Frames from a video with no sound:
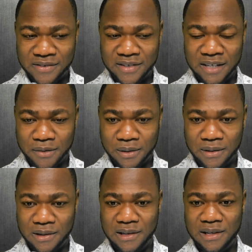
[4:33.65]

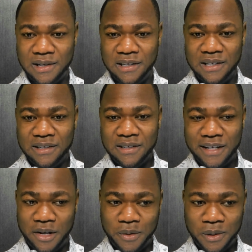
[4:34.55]
evil in
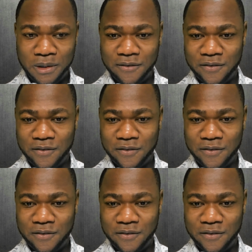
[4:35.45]
the world,